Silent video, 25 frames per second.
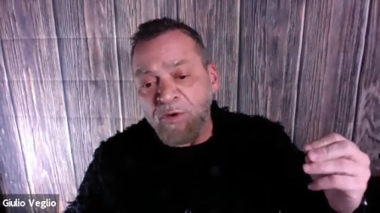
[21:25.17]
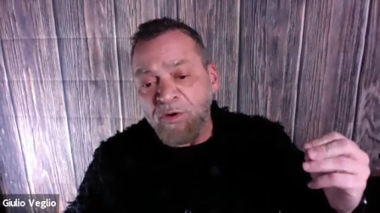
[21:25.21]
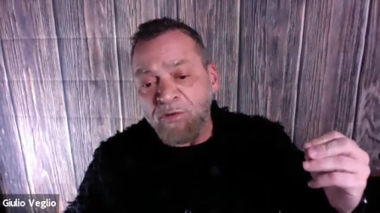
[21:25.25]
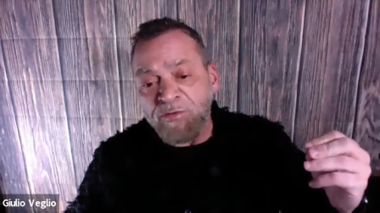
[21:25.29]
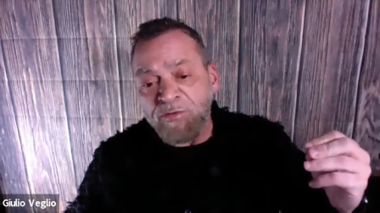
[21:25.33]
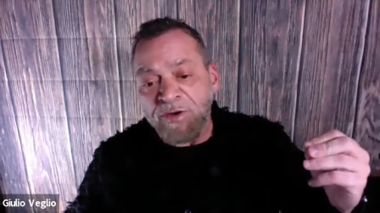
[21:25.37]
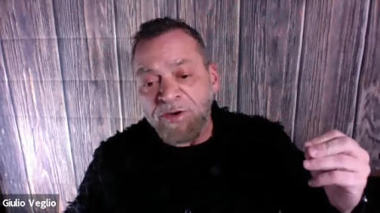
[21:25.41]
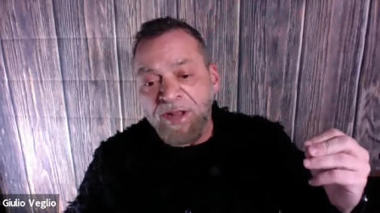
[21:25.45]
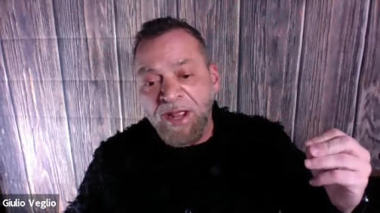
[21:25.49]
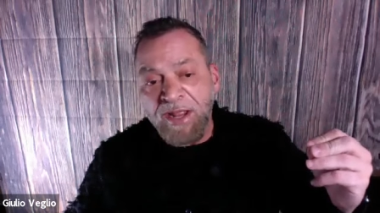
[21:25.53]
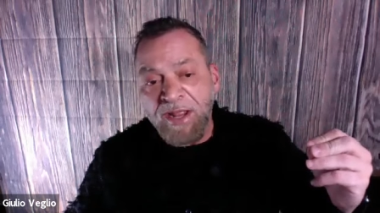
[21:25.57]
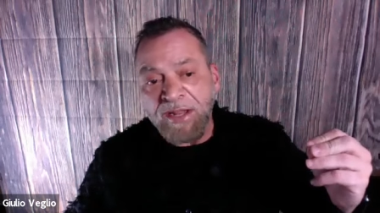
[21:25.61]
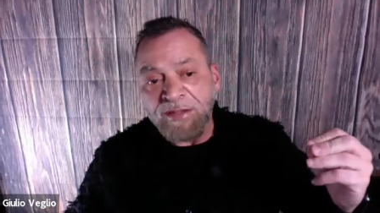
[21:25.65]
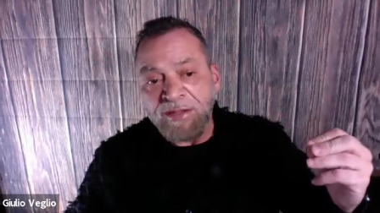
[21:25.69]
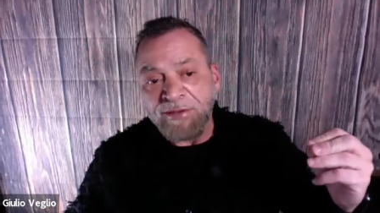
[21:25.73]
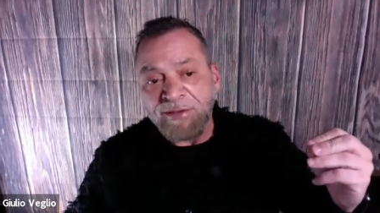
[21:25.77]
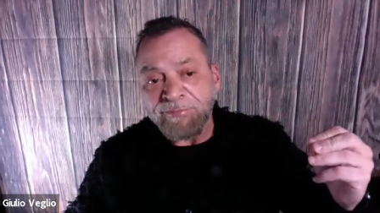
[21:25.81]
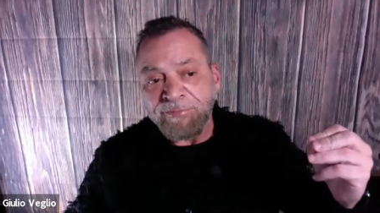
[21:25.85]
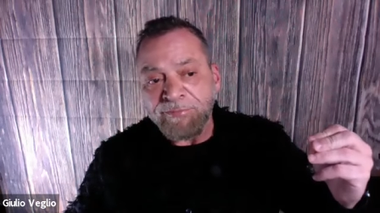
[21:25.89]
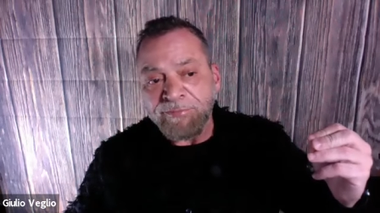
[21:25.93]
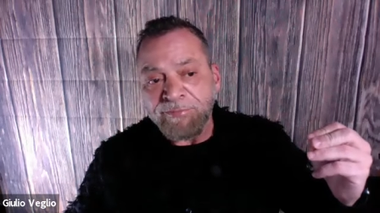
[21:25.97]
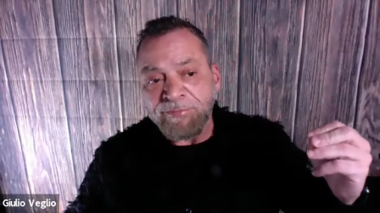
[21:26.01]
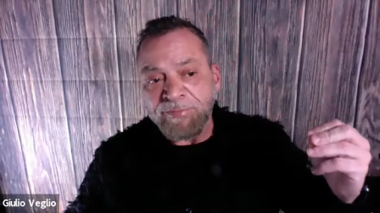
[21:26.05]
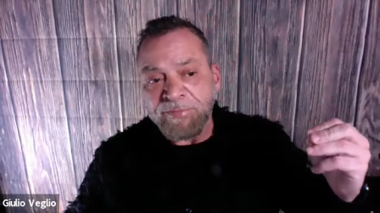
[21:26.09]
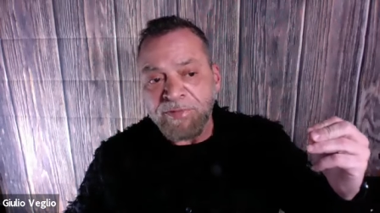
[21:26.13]
overnight
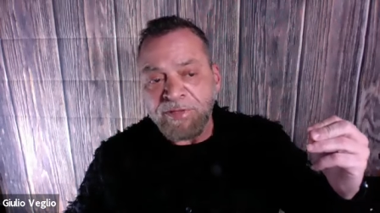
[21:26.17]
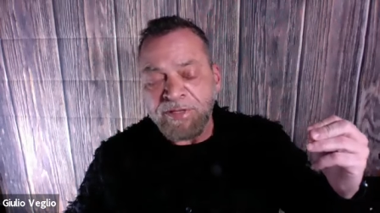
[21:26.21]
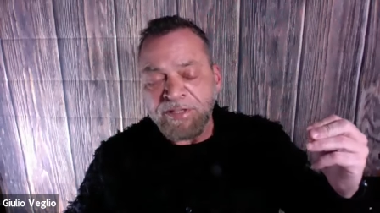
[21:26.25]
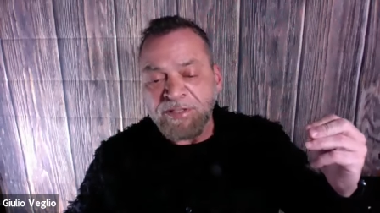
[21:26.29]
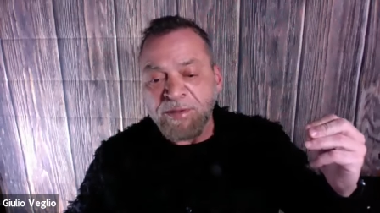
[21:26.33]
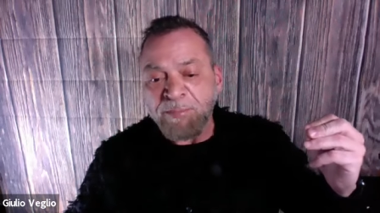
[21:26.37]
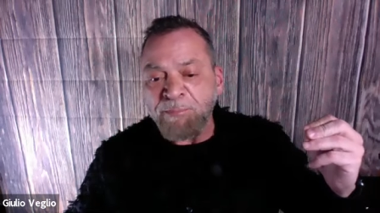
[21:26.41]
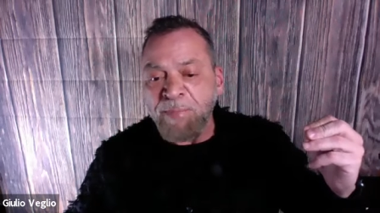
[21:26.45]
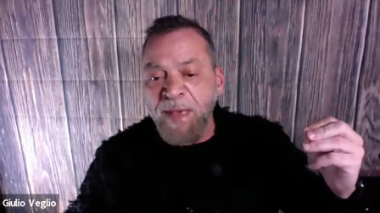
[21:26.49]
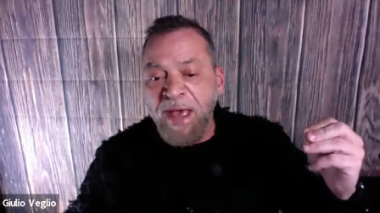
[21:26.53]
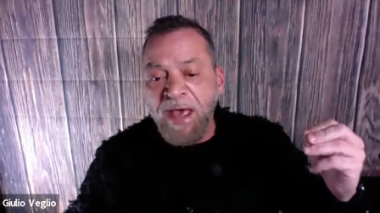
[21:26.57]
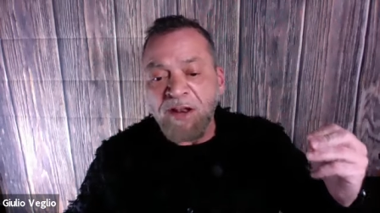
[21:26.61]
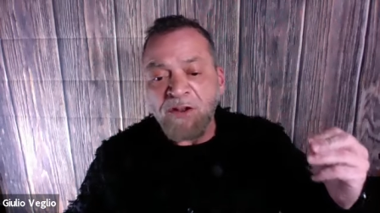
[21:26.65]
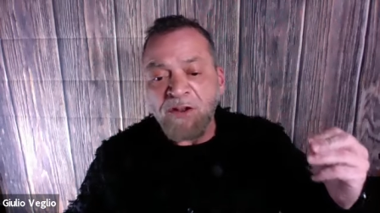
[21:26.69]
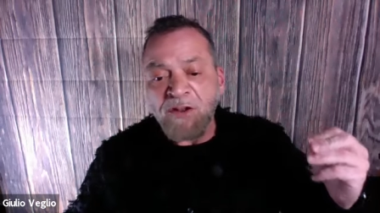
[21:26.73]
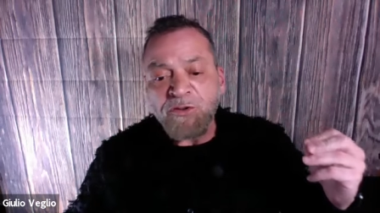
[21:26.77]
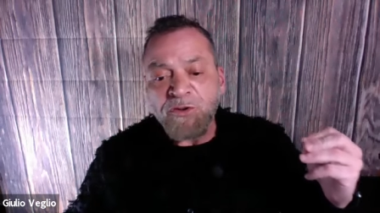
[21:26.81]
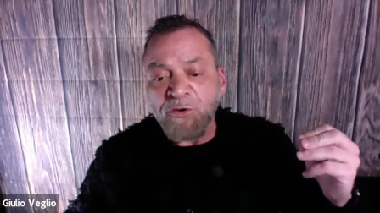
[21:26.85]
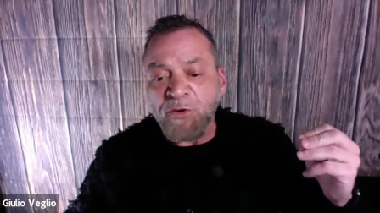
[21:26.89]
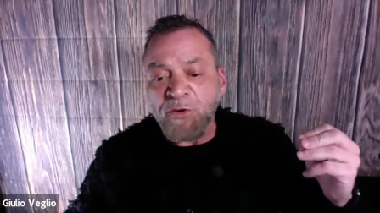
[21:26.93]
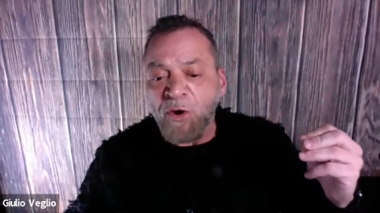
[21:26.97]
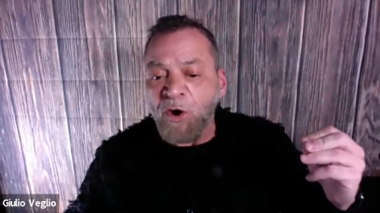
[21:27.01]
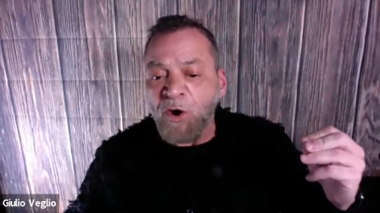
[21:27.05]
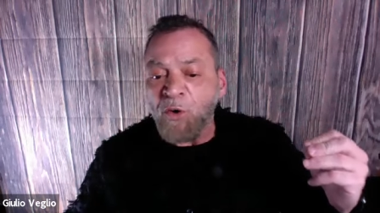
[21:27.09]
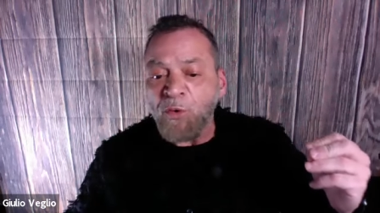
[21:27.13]
it's a battle
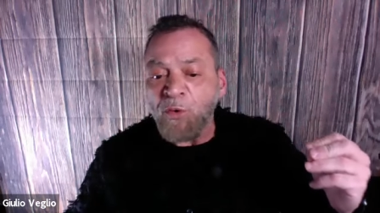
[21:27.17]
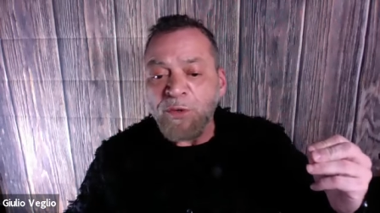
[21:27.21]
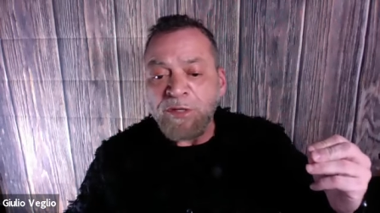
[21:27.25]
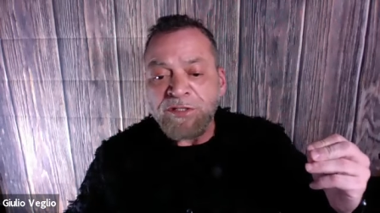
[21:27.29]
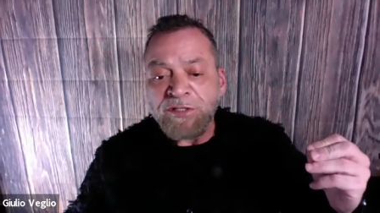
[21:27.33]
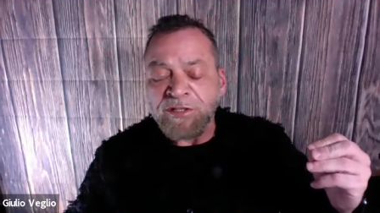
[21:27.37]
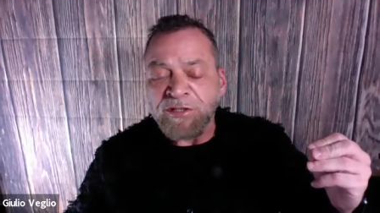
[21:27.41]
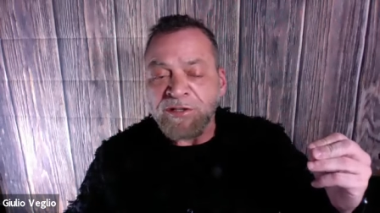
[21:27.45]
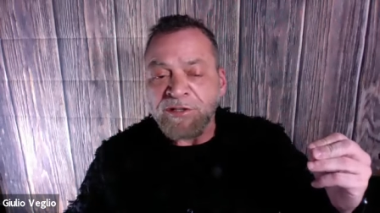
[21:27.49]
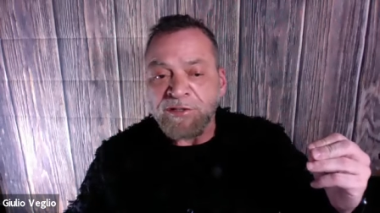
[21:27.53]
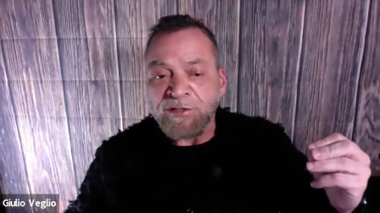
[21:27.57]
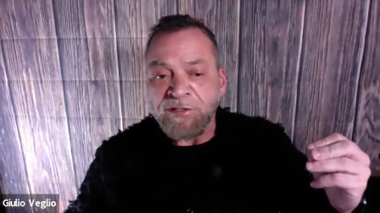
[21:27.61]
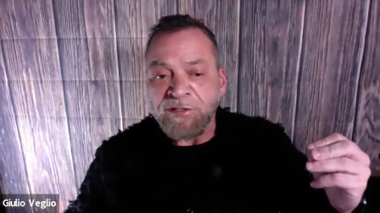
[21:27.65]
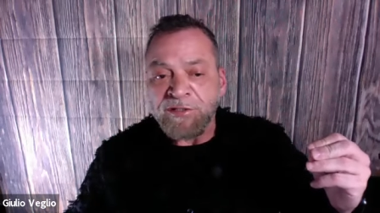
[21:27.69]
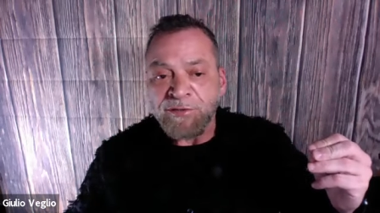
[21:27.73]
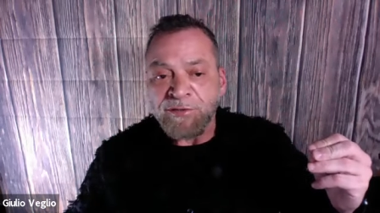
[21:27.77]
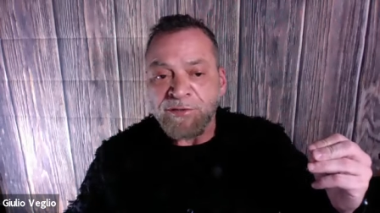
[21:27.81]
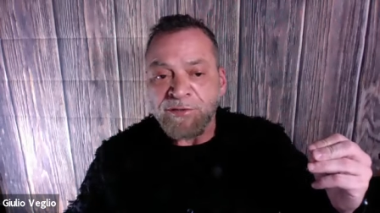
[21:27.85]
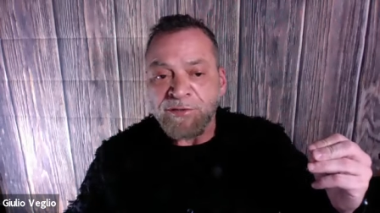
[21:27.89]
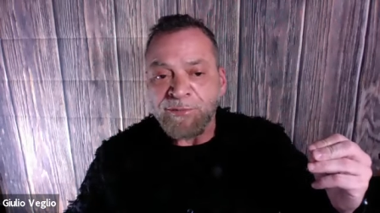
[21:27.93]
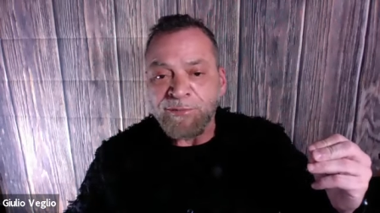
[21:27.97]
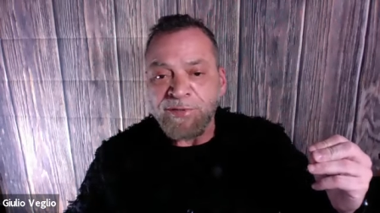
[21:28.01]
you're always going to do.